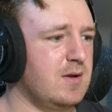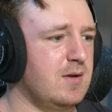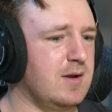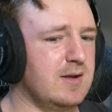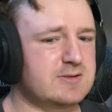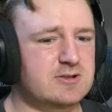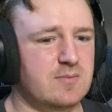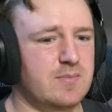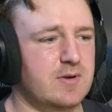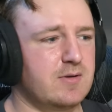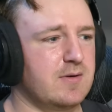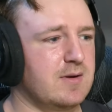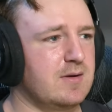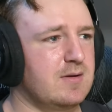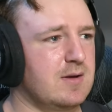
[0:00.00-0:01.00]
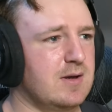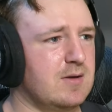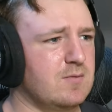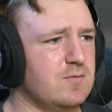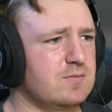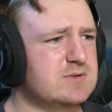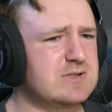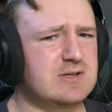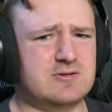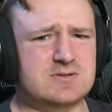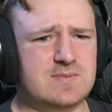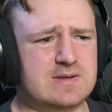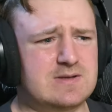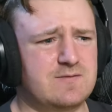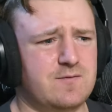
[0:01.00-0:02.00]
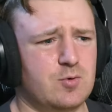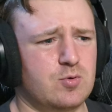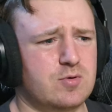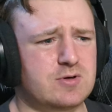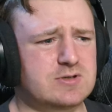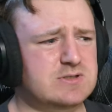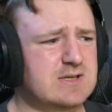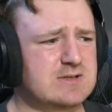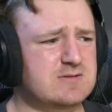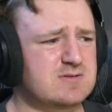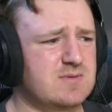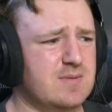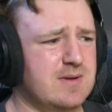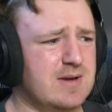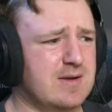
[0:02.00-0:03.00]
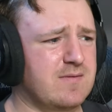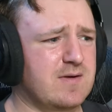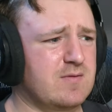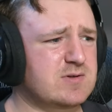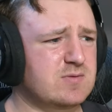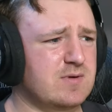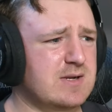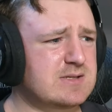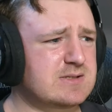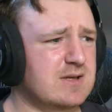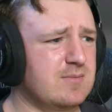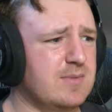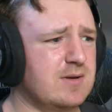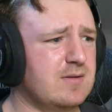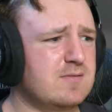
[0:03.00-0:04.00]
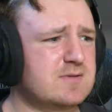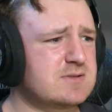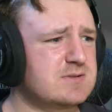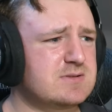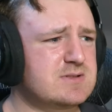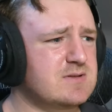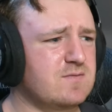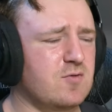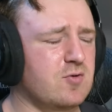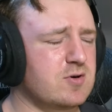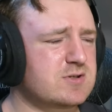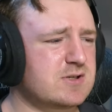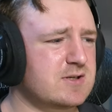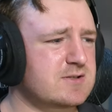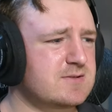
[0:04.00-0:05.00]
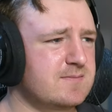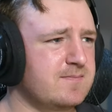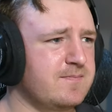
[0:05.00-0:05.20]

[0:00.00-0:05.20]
yeah, let's hop into it. Seagulls by 4 or 6 was my pick. I forget which one I said, but it was 4 or 6.